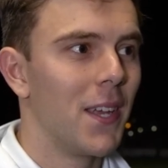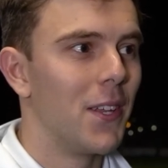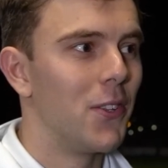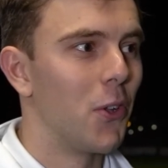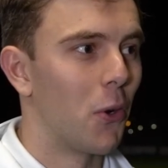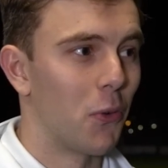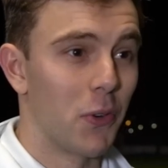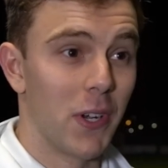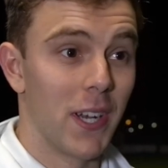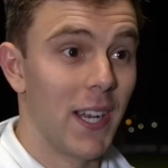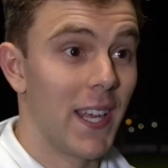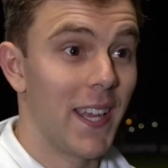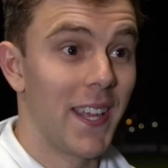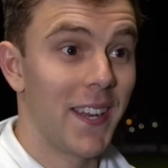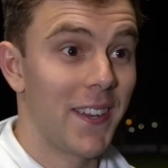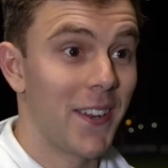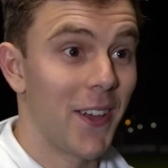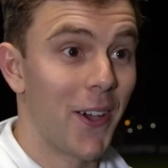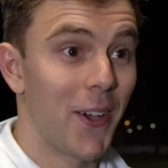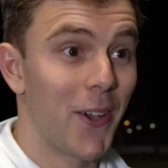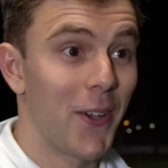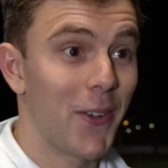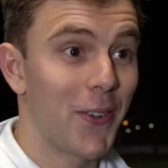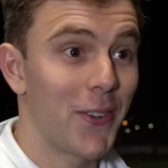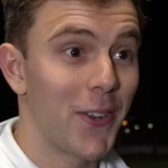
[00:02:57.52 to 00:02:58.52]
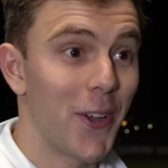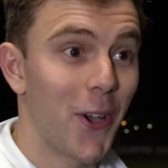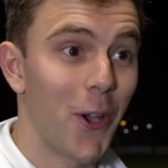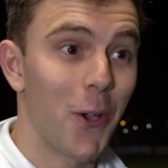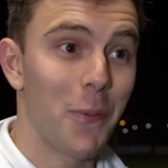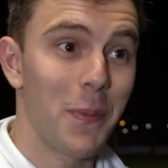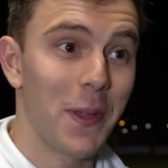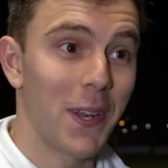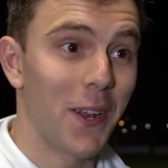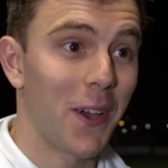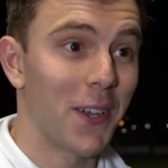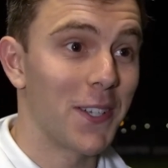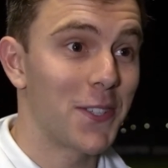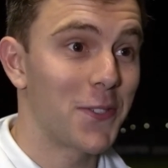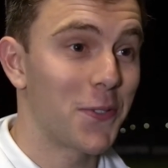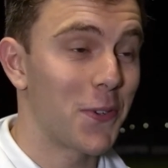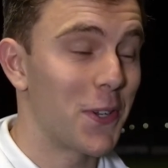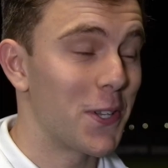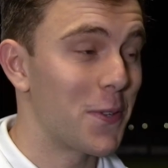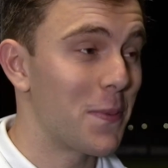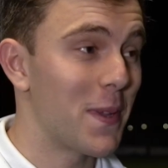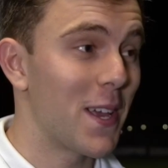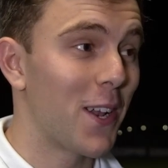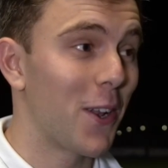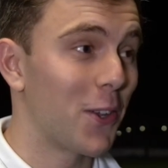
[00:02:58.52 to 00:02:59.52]
Not really, no. It'd be nice for
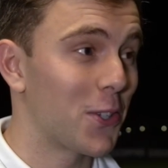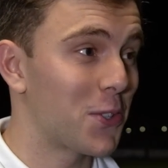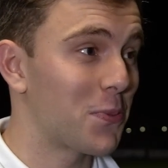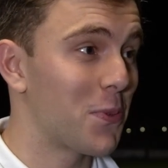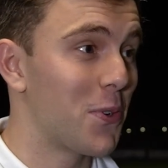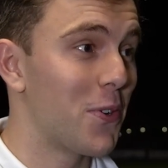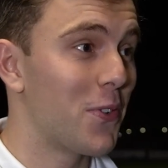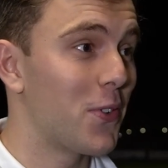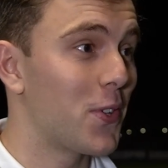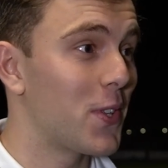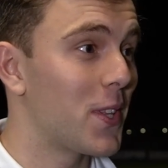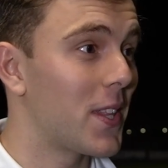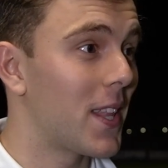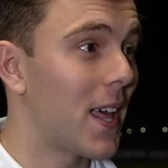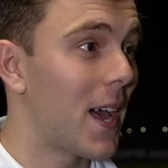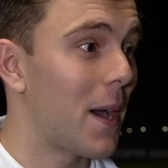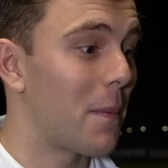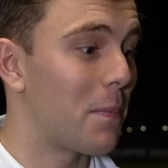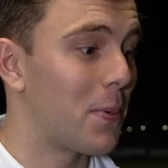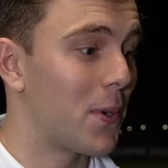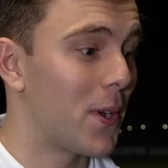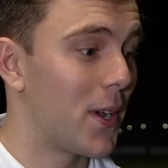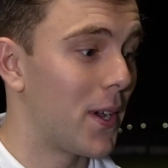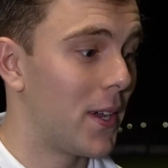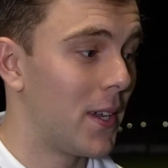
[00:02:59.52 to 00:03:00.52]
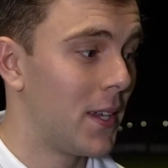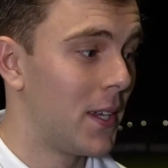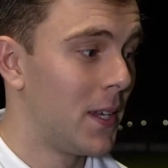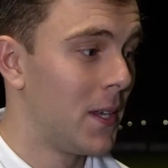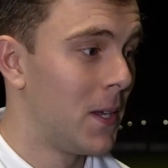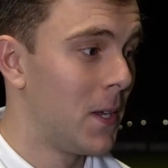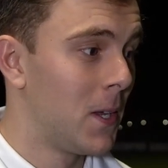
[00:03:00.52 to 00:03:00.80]
it to be a lot smoother than that, but